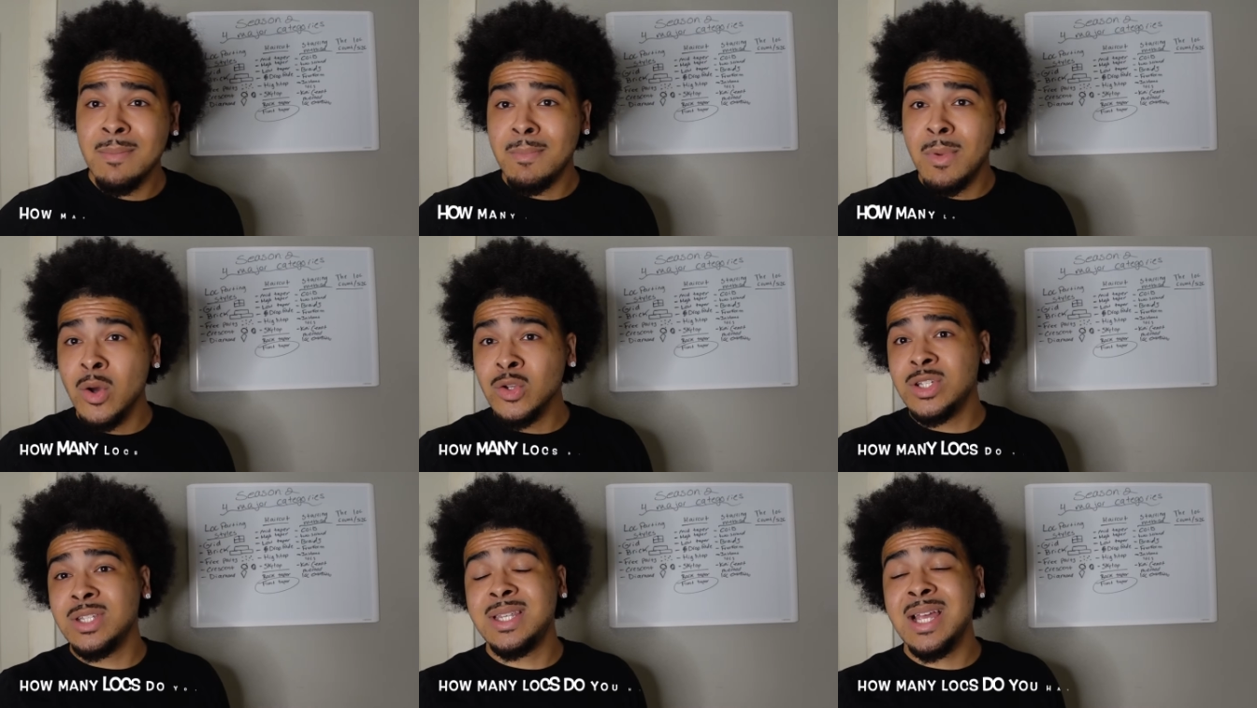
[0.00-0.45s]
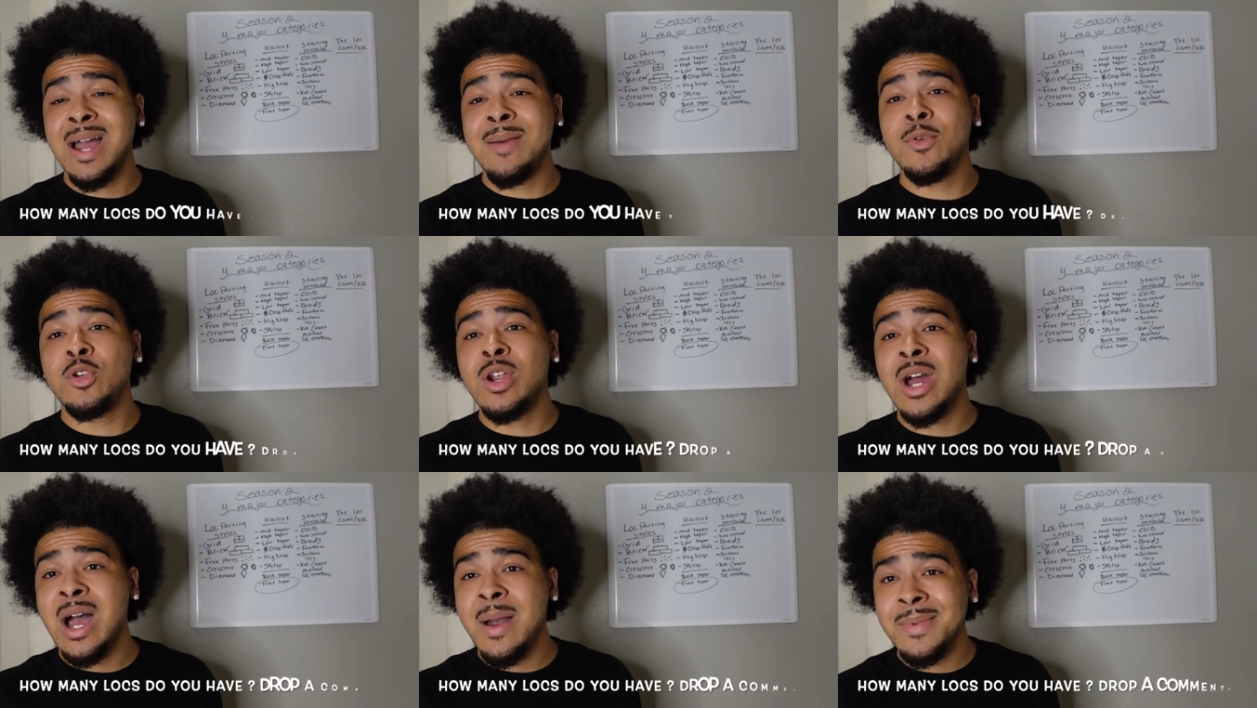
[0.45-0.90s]
most of the time
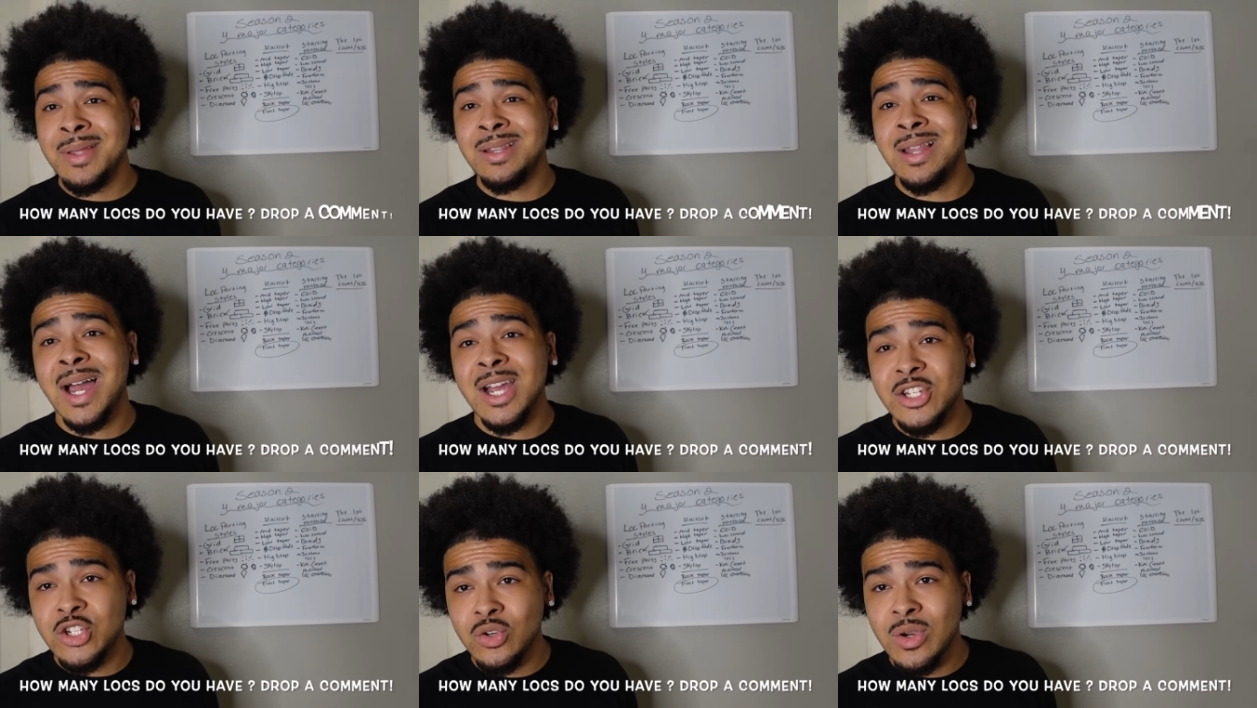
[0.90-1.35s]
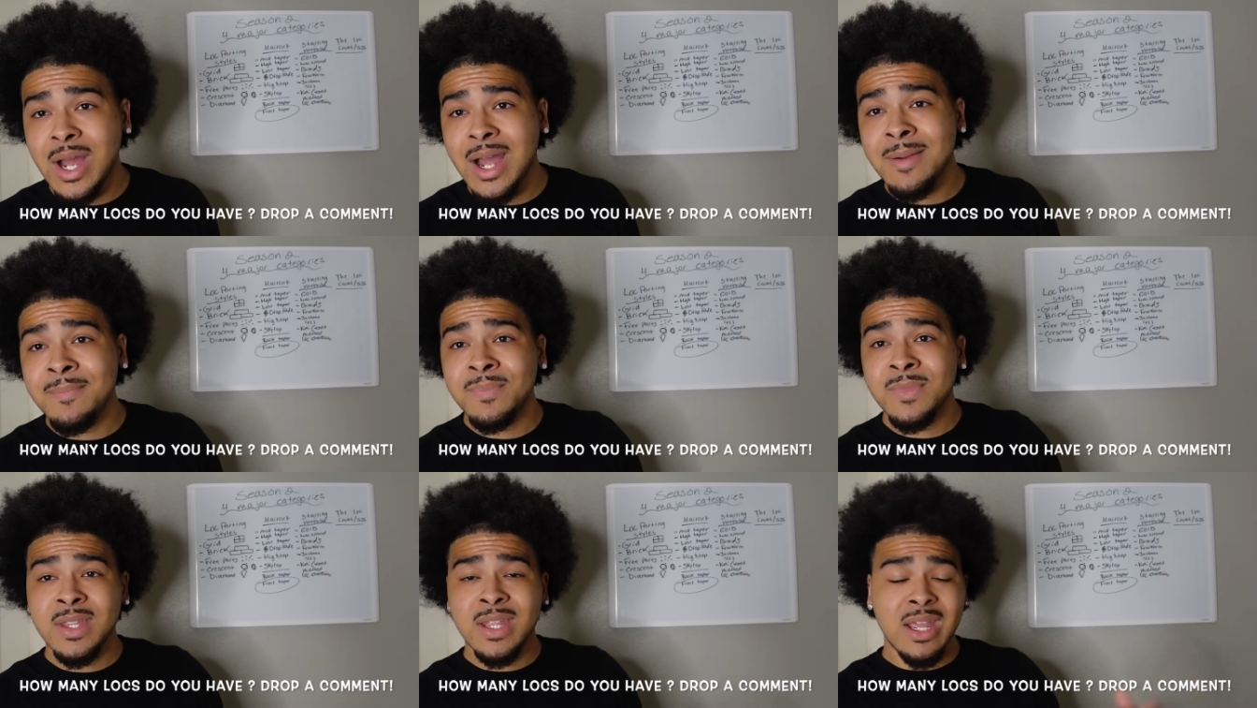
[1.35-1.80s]
you know how many locks you
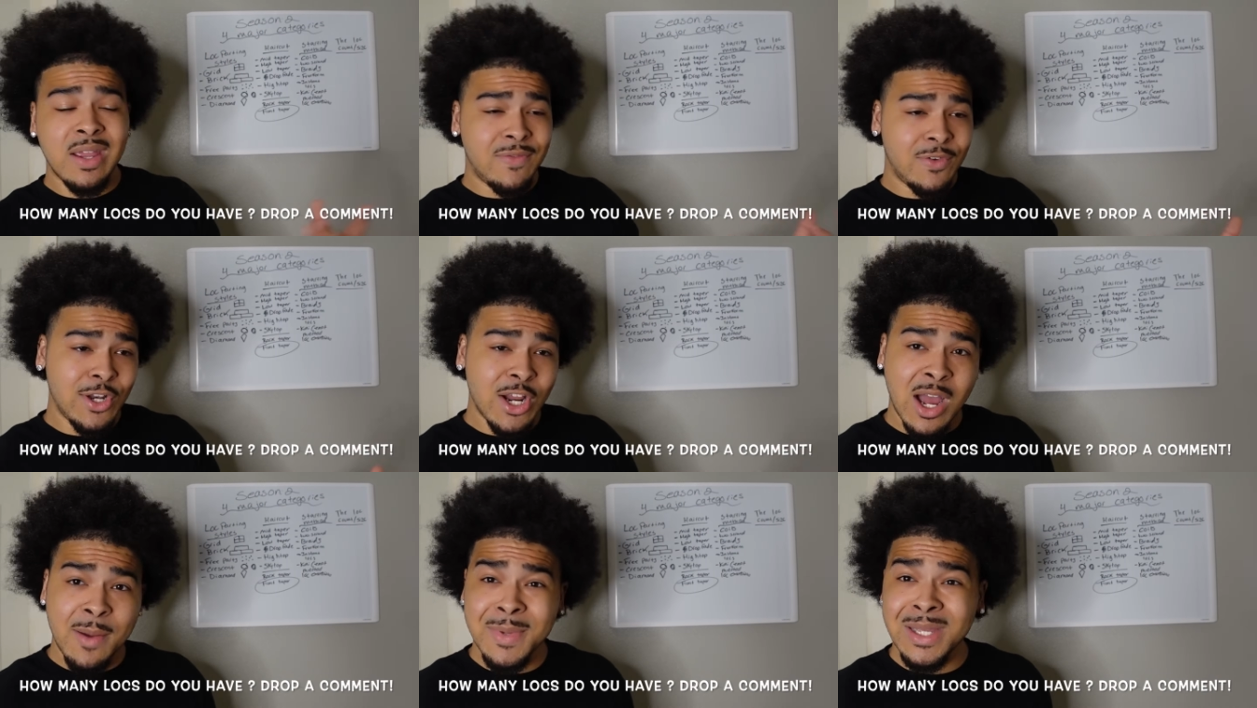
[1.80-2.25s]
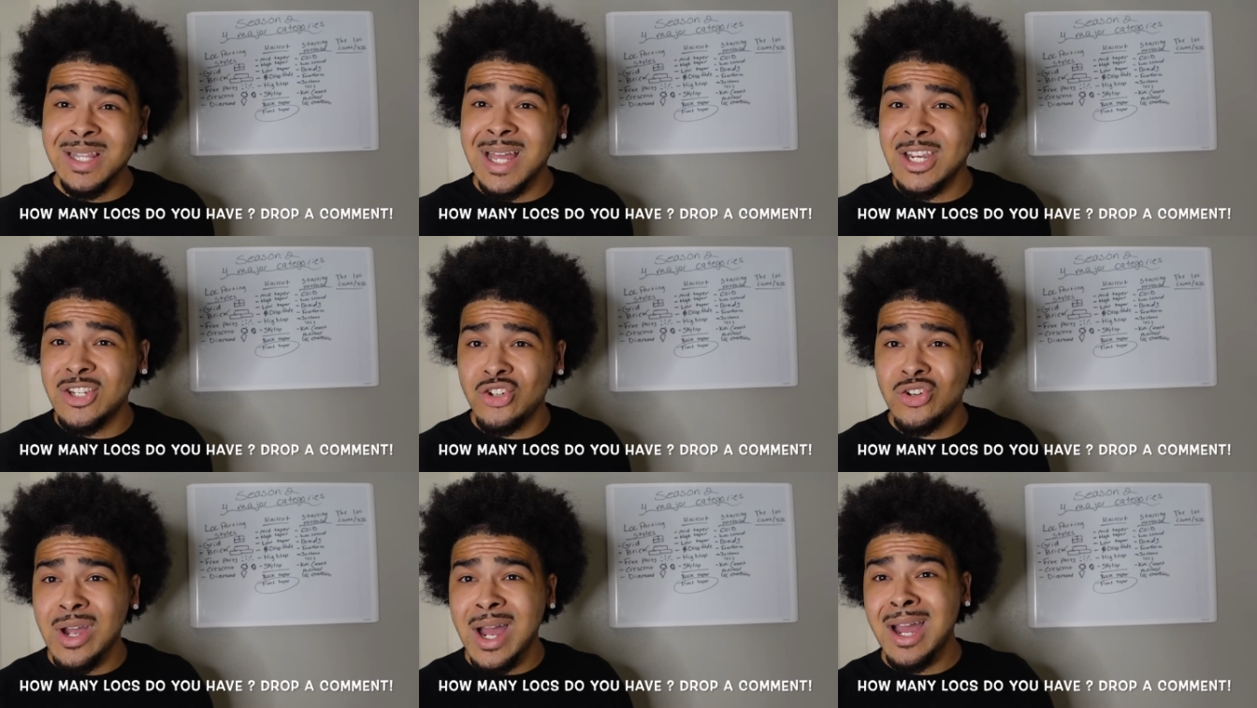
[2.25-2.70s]
got. If you know how many
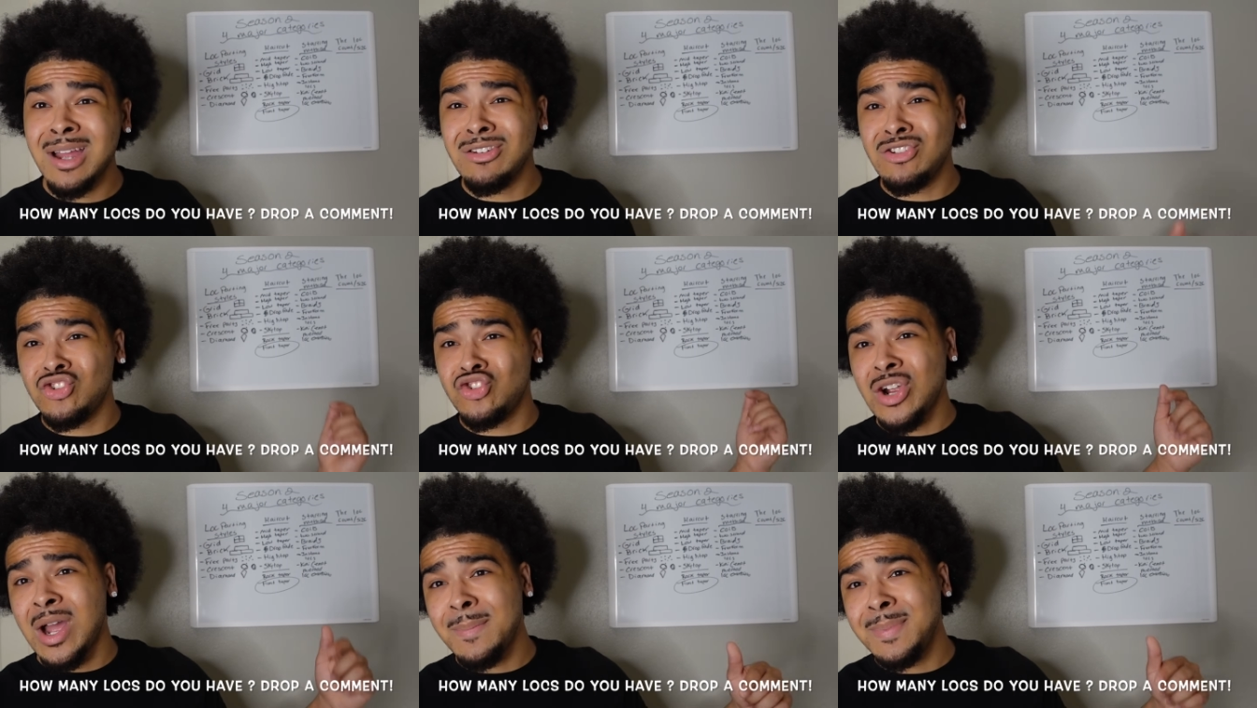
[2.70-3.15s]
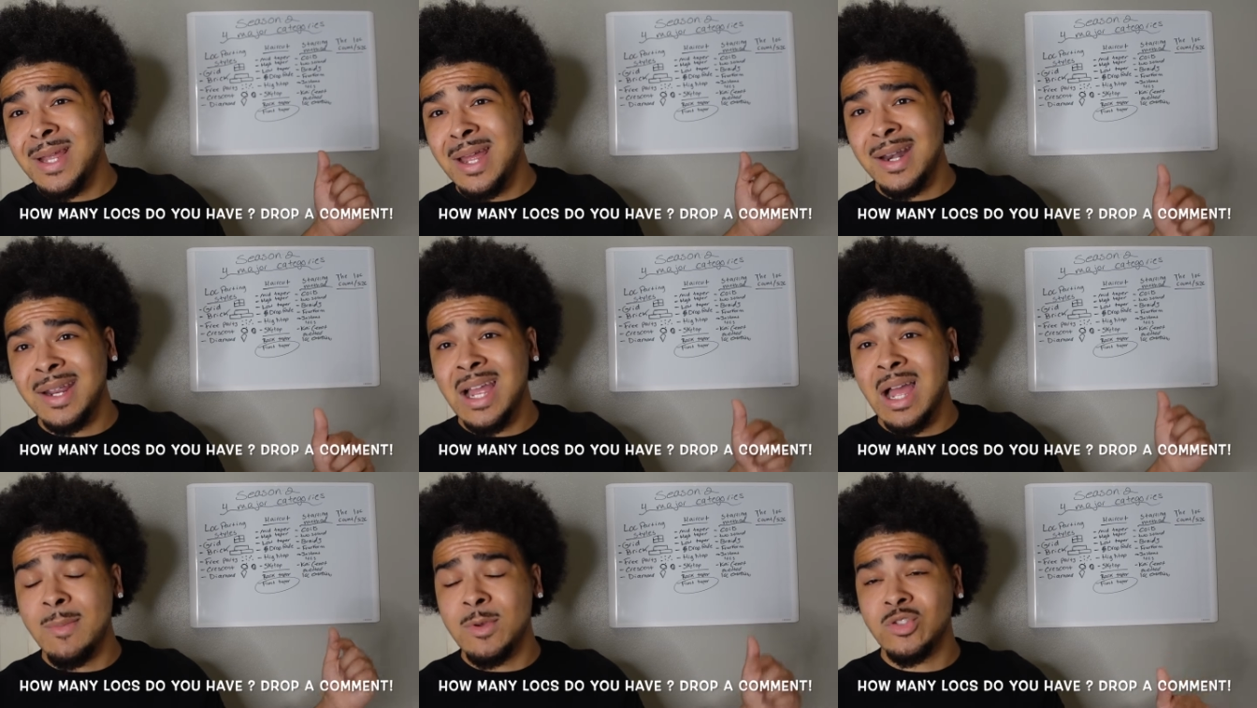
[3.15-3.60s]
locks you got, drop down
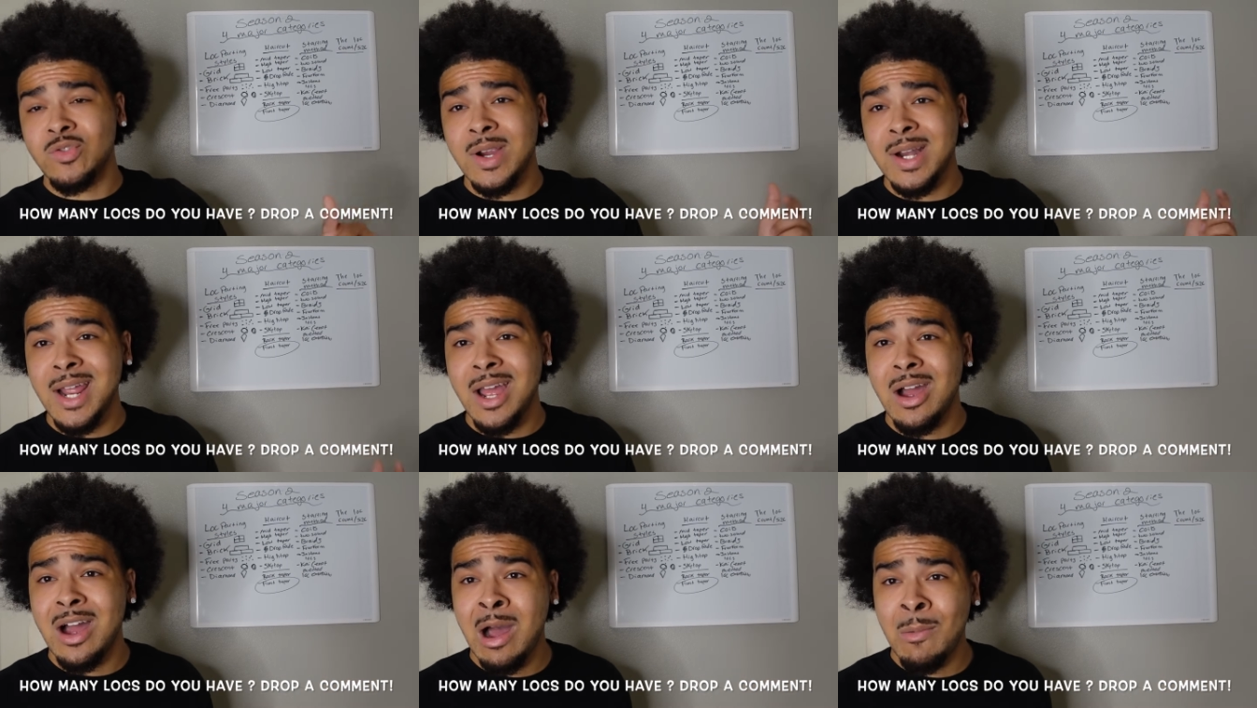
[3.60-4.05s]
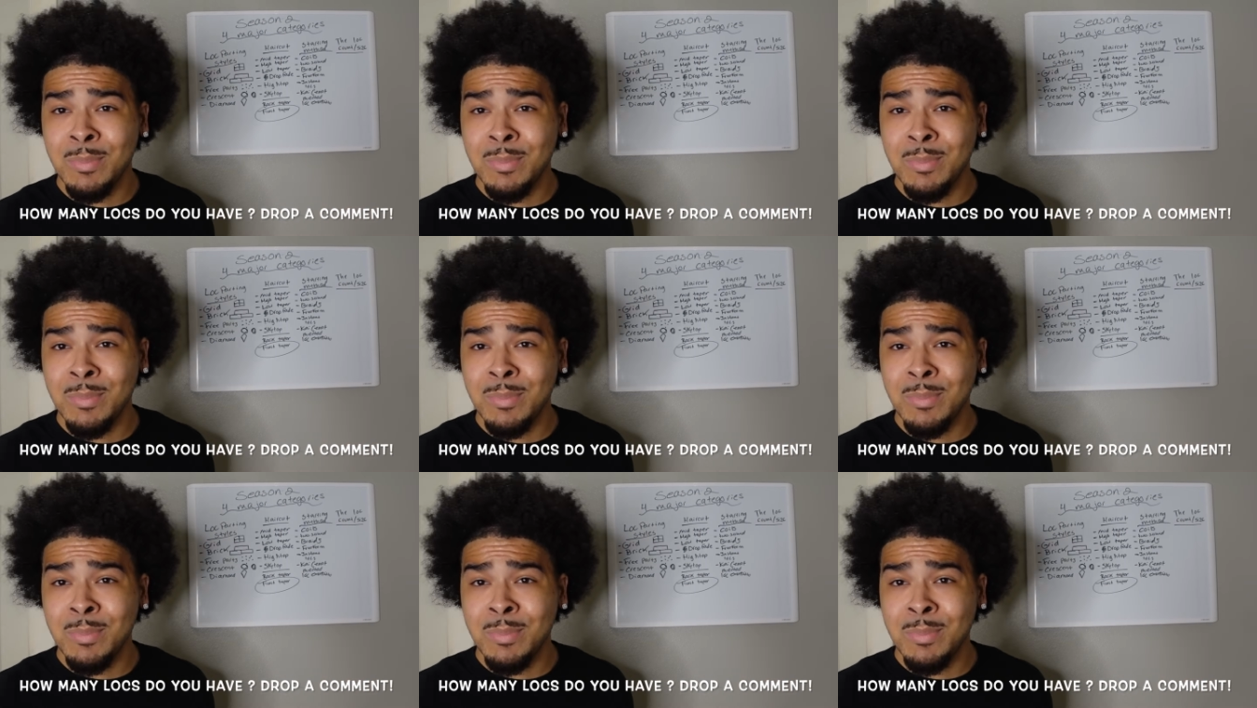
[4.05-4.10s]
in the comments right now.